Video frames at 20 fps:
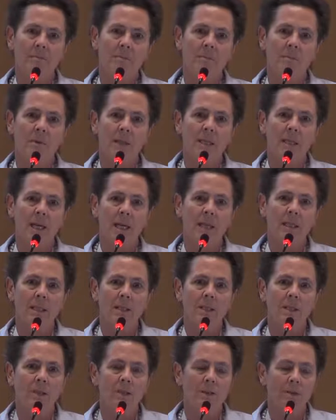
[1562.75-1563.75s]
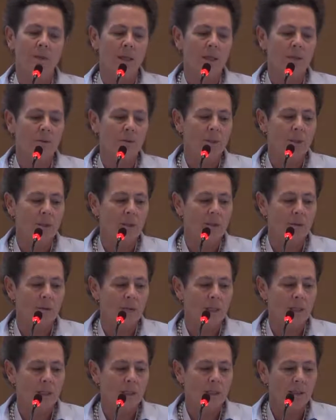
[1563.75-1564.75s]
190 to 200
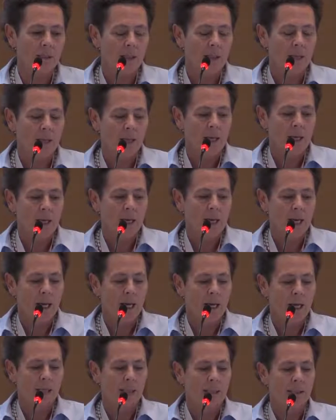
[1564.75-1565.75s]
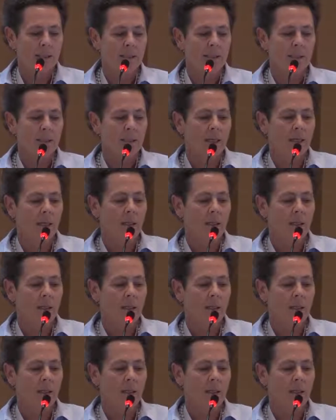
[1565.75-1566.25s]
degrees and